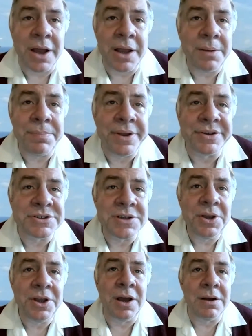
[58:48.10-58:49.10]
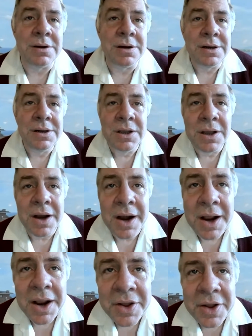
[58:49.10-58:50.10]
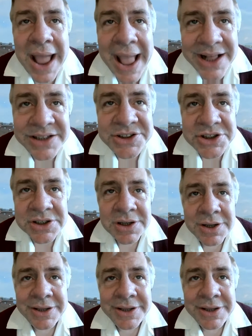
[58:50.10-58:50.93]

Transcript: right because you know hedge